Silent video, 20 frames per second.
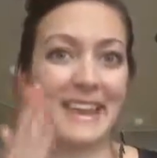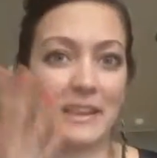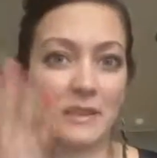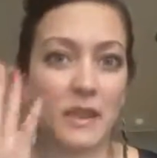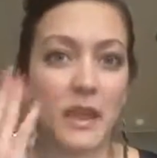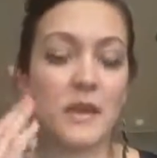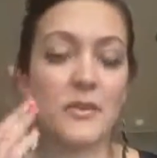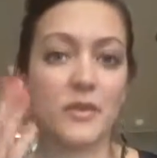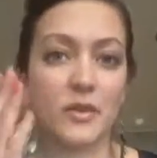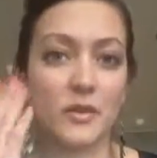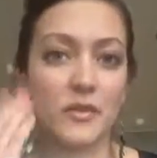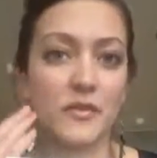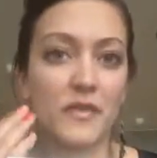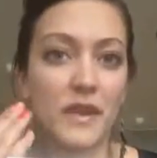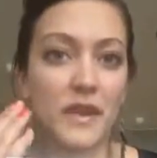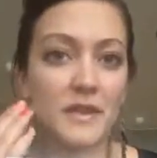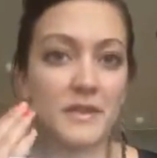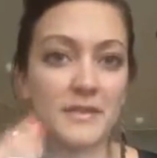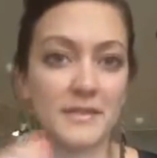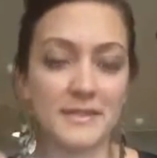and lather your
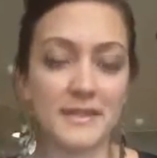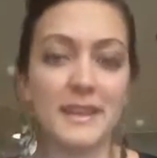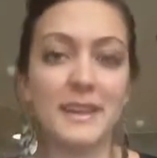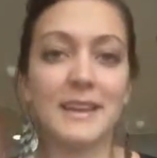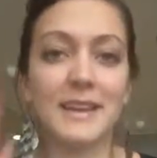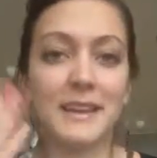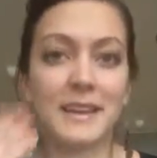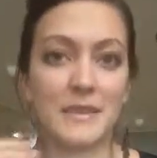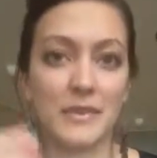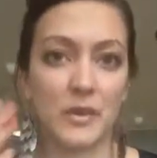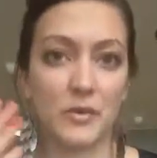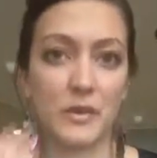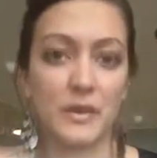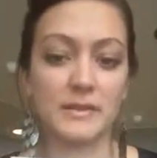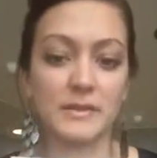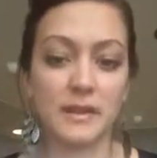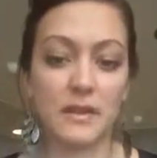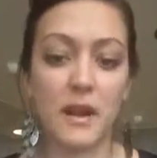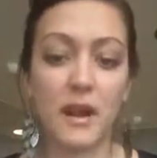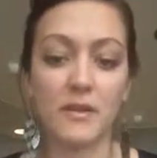face and then
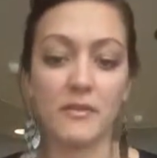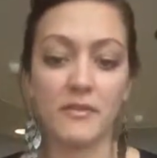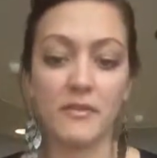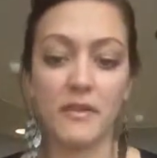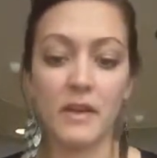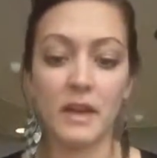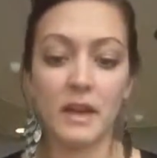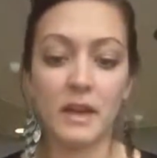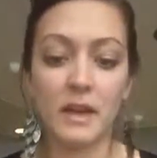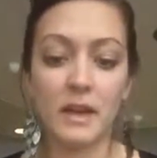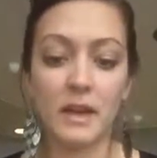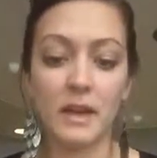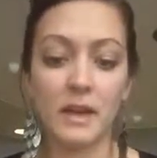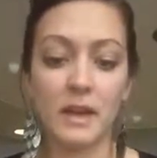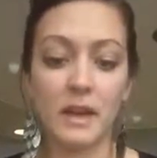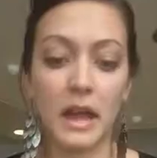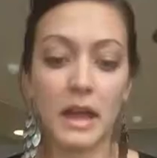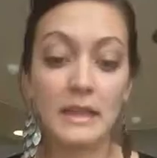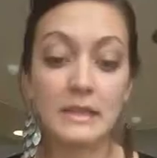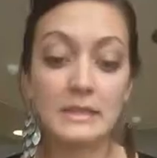rinse it off.
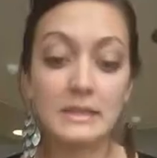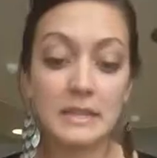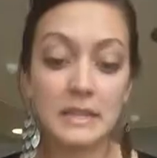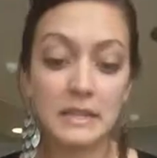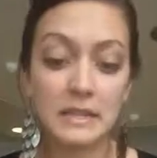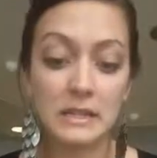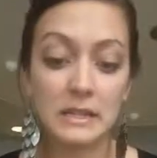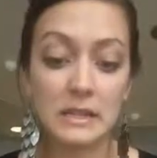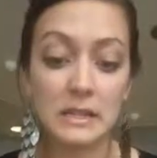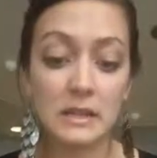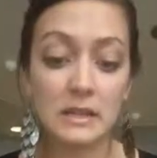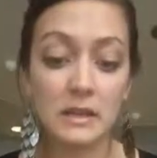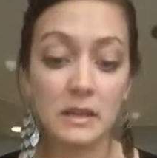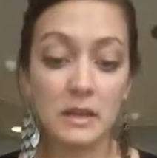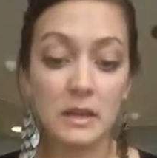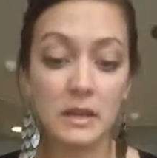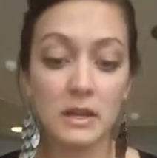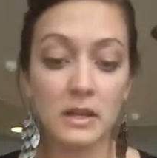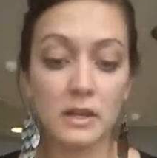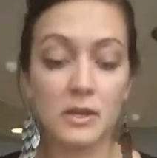Ideally,
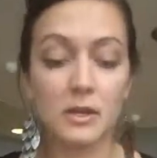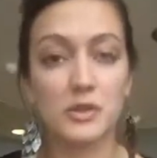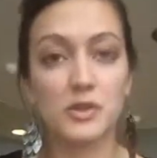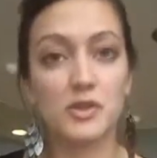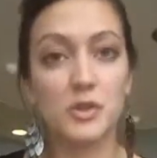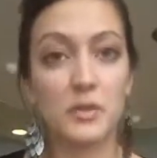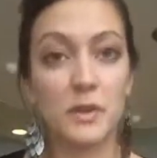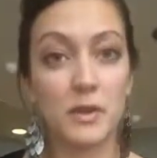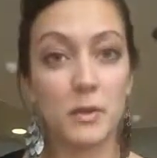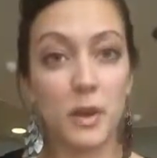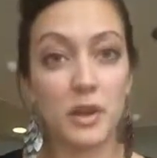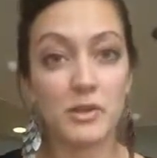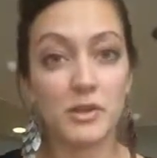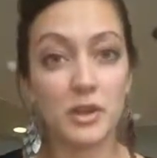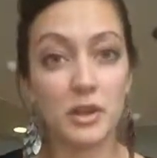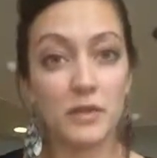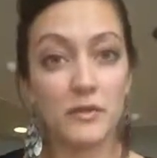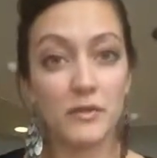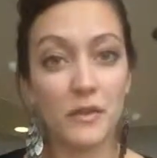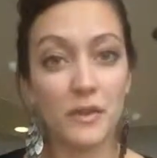you should be
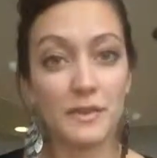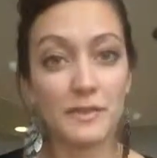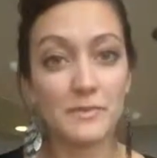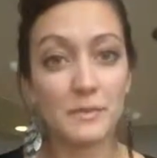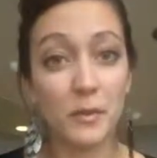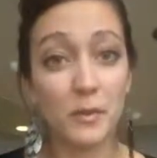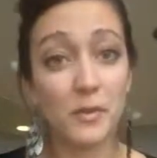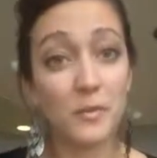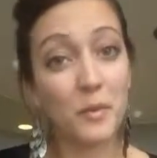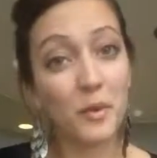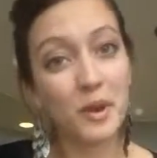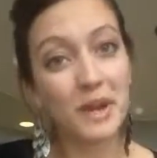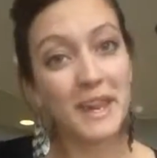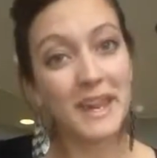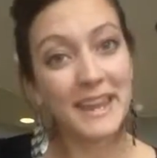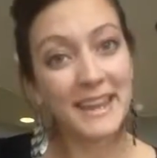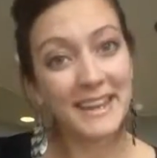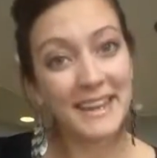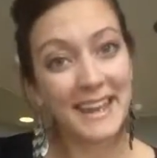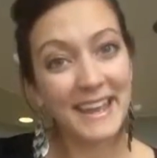washing your face both
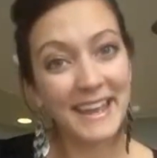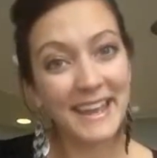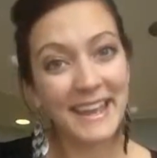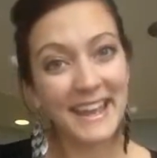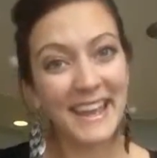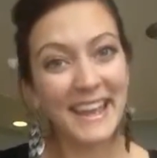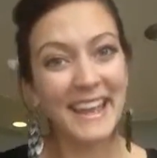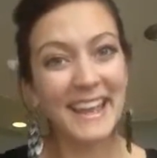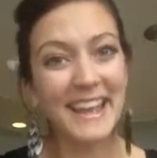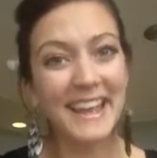morning and night.